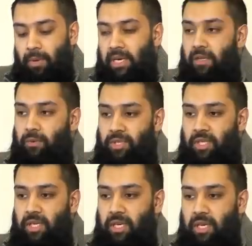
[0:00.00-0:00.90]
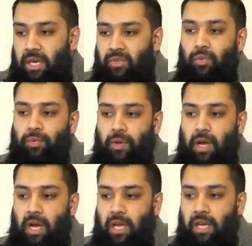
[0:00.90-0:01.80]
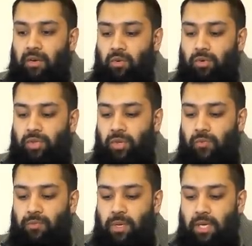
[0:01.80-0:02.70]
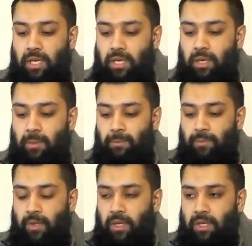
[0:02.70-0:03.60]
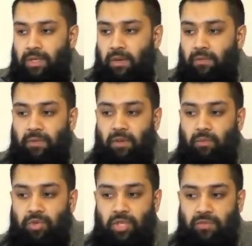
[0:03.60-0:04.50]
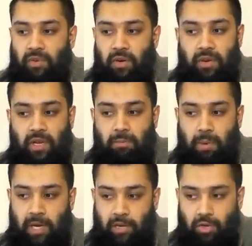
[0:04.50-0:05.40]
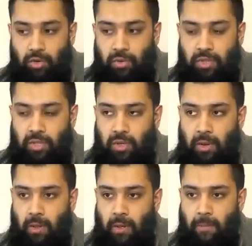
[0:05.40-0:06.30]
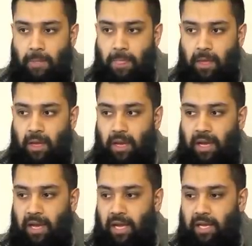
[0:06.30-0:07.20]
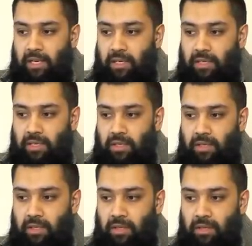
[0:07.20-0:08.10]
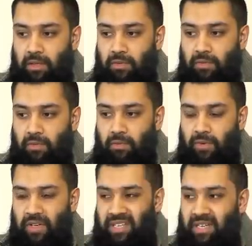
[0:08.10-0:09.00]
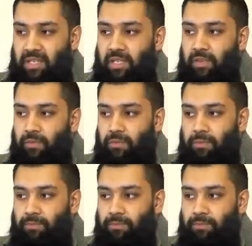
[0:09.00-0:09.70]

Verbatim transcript: But linguistically, Latufa can also mean something which is very minute and very sensitive.